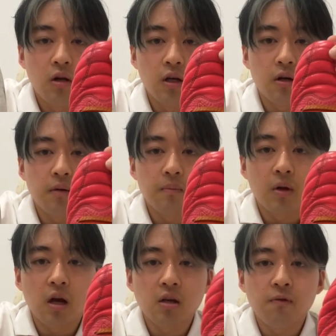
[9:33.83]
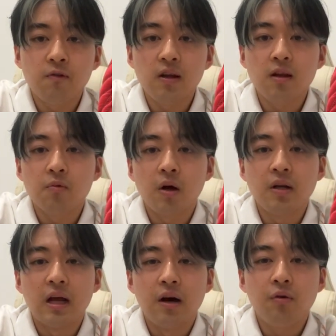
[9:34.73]
Like, I can feel it right
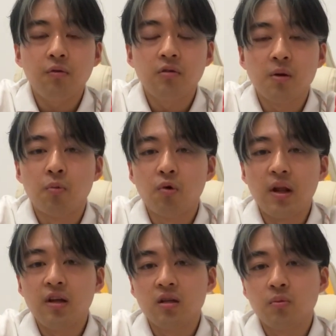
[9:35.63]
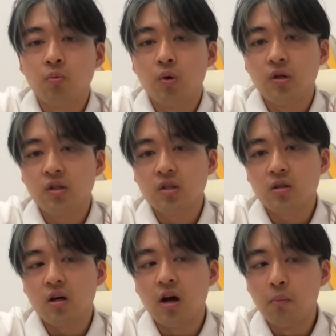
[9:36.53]
now. The Morelia ones
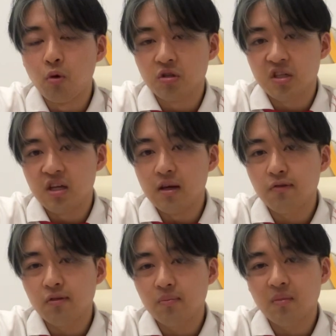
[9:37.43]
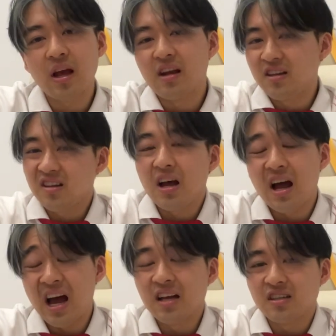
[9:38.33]
are more stiff, and
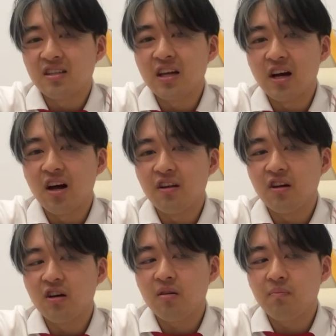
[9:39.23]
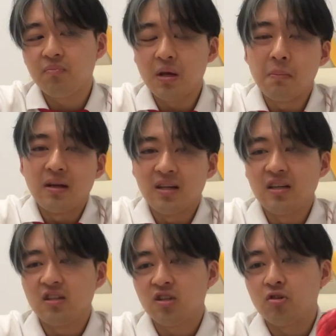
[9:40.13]
as I said earlier, it
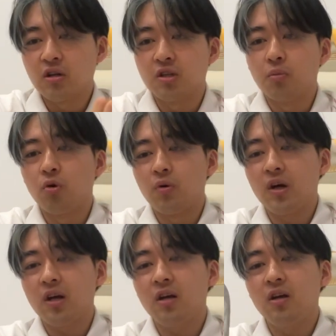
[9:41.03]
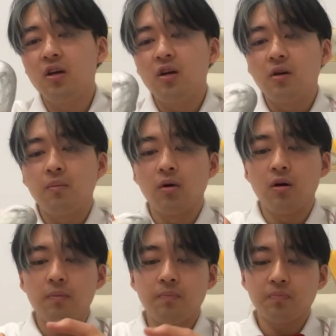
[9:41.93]
maintains the structure more, right? But